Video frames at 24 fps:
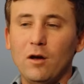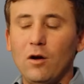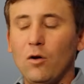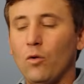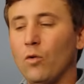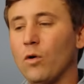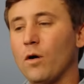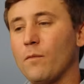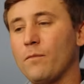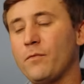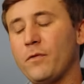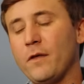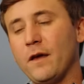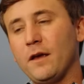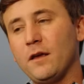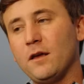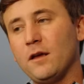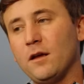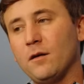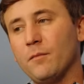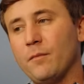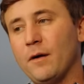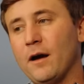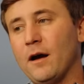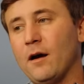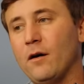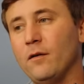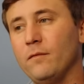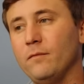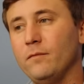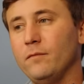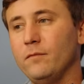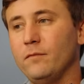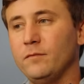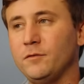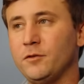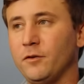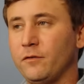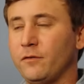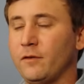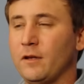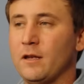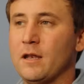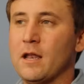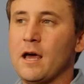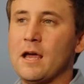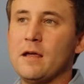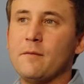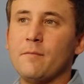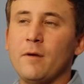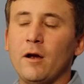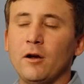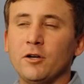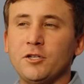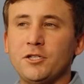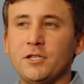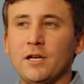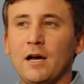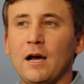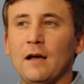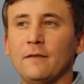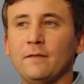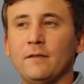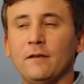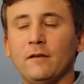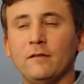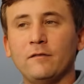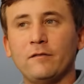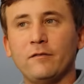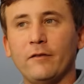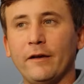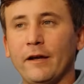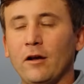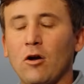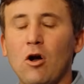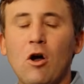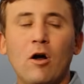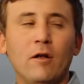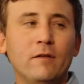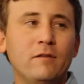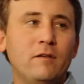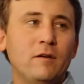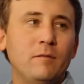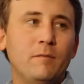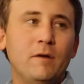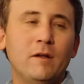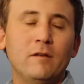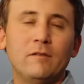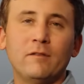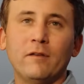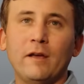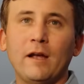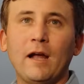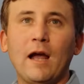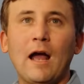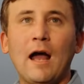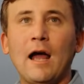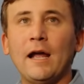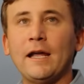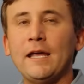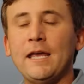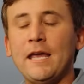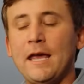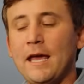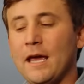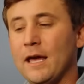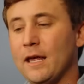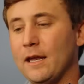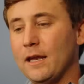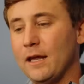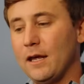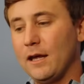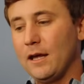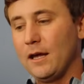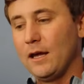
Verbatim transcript: or I'm thinking about just a nightmare shot that's like haunting me. It's like I can't,